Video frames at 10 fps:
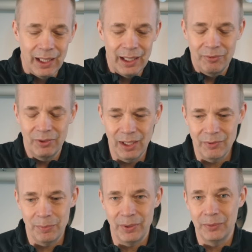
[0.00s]
And if you
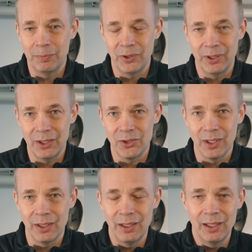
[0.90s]
have the protection
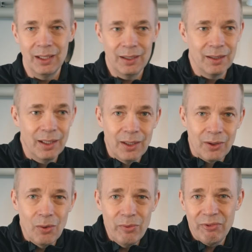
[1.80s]
underneath,
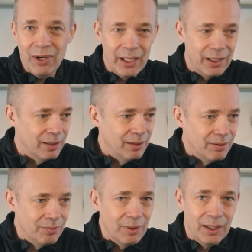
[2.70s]
go find
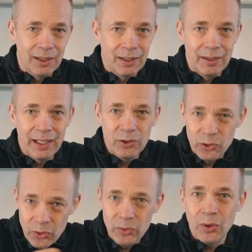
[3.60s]

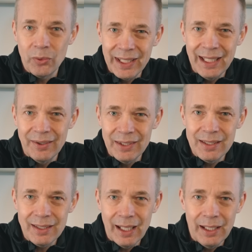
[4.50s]
enduro gear
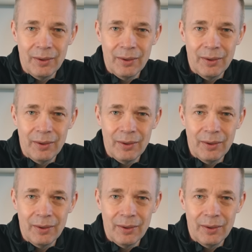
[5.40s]
instead.